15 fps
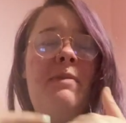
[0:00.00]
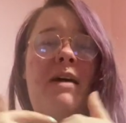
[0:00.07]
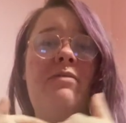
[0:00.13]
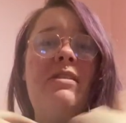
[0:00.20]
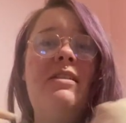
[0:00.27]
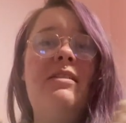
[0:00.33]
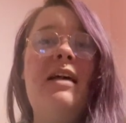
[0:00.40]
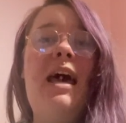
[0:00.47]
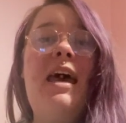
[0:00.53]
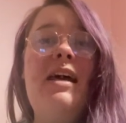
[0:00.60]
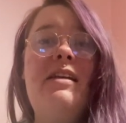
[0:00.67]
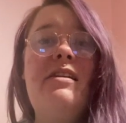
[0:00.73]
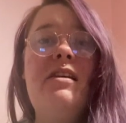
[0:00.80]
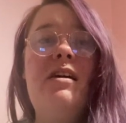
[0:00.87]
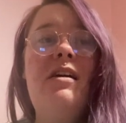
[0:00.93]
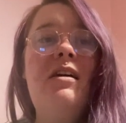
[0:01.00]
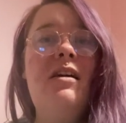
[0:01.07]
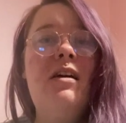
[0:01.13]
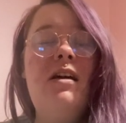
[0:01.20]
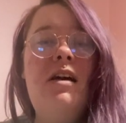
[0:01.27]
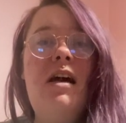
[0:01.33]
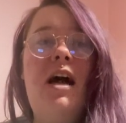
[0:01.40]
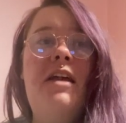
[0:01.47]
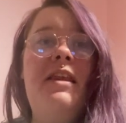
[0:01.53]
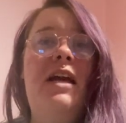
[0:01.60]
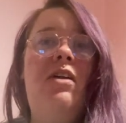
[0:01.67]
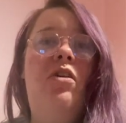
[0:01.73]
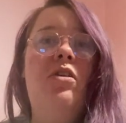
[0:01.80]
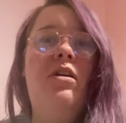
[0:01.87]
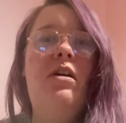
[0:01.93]
Mouse's head, and
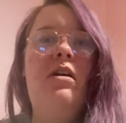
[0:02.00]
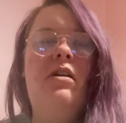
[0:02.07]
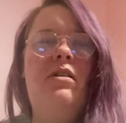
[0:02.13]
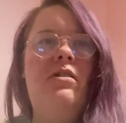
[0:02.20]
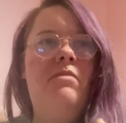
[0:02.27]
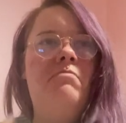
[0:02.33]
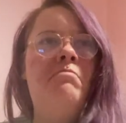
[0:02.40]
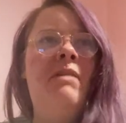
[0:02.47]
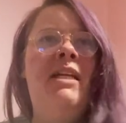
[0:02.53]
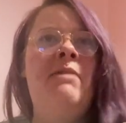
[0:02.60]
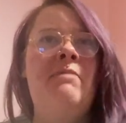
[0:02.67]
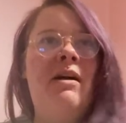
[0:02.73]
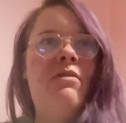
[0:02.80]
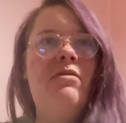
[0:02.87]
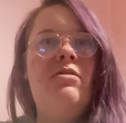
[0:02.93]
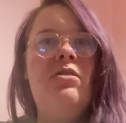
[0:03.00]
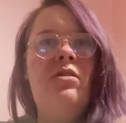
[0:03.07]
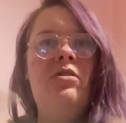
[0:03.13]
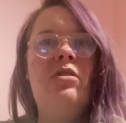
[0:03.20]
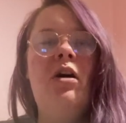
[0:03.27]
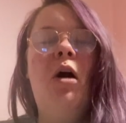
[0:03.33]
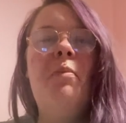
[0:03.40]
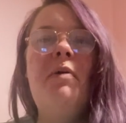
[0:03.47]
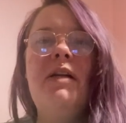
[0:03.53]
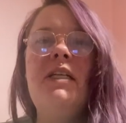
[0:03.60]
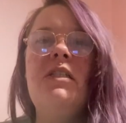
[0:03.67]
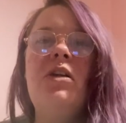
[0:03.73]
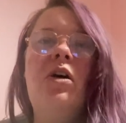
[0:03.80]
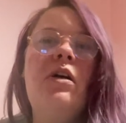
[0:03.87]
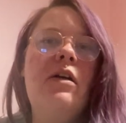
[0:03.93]
then, like, Minnie Mouse on top. And
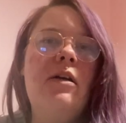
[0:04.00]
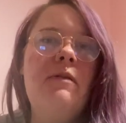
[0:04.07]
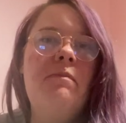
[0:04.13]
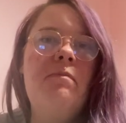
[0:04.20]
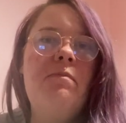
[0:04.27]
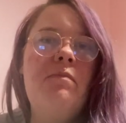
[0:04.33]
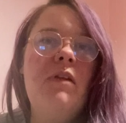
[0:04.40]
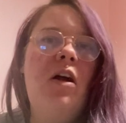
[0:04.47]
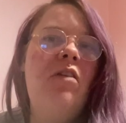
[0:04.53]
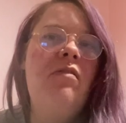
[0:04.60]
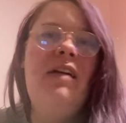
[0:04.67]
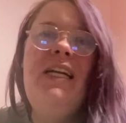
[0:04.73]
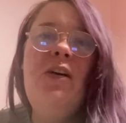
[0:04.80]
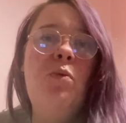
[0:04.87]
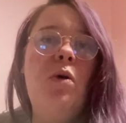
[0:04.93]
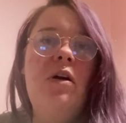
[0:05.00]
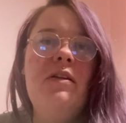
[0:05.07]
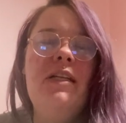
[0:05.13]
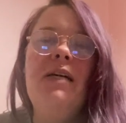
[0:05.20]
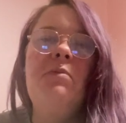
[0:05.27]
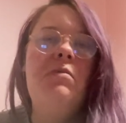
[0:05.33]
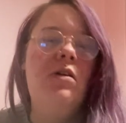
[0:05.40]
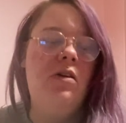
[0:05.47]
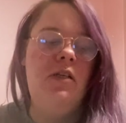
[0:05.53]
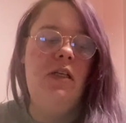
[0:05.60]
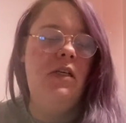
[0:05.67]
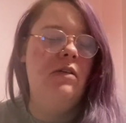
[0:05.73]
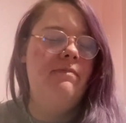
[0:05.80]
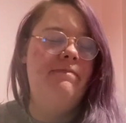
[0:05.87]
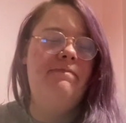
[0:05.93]
it's like, I really want them,
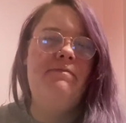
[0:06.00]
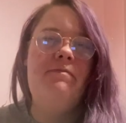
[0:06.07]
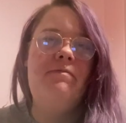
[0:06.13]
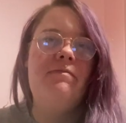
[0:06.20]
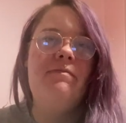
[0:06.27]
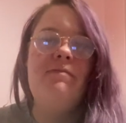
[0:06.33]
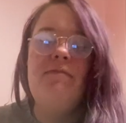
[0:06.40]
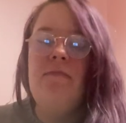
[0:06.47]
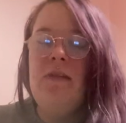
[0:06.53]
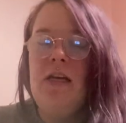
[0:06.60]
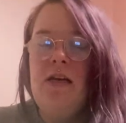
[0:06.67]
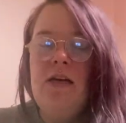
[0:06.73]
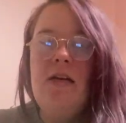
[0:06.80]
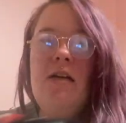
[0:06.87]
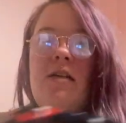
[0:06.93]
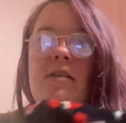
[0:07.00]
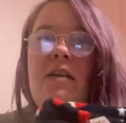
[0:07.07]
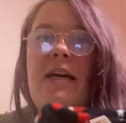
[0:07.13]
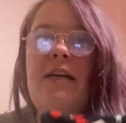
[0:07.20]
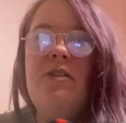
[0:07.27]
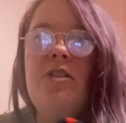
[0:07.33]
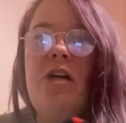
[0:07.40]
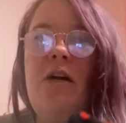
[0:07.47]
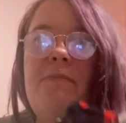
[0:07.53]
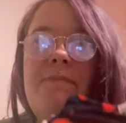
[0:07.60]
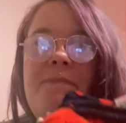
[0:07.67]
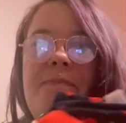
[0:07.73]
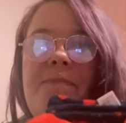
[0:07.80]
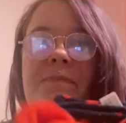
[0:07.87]
like. So, yeah, so,